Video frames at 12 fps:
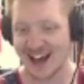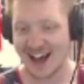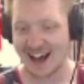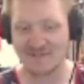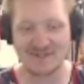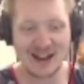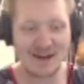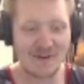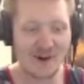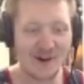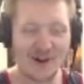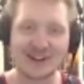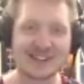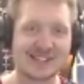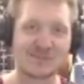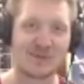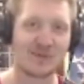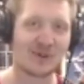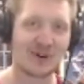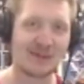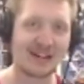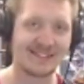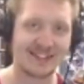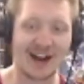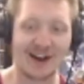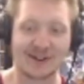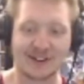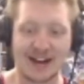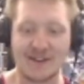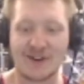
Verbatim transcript: Never heard of this before in my entire life.